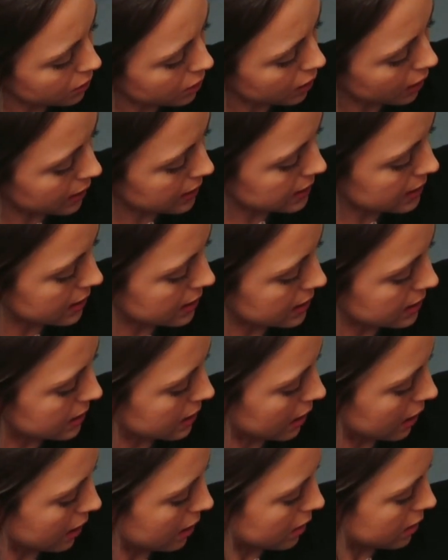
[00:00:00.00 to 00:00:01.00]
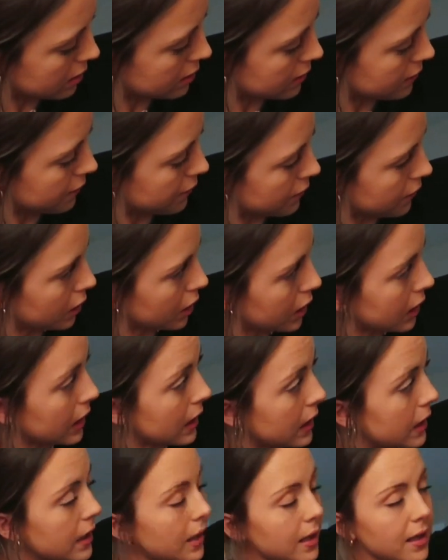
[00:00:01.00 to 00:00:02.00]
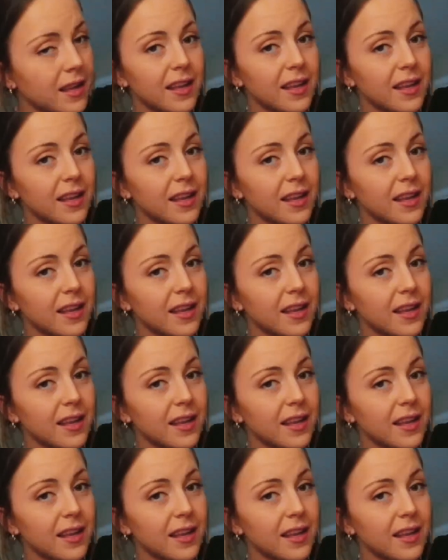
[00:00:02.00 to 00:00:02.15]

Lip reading: Christ has set us free."